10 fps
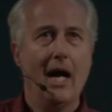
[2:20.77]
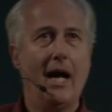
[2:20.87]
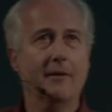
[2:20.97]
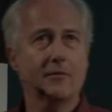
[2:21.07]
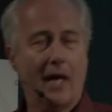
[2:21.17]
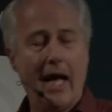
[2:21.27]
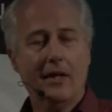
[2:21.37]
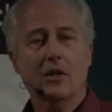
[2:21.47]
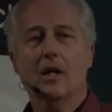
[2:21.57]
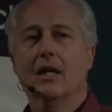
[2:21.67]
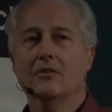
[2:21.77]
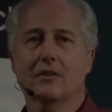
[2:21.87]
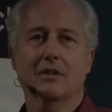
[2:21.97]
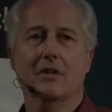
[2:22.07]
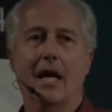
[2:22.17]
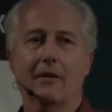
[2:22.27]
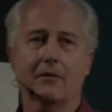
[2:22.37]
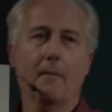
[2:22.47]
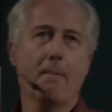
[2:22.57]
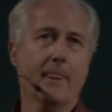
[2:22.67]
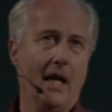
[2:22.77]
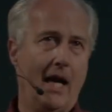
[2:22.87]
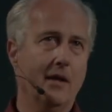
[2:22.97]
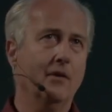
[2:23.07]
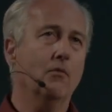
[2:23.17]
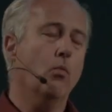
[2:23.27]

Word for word: And analyzing that, I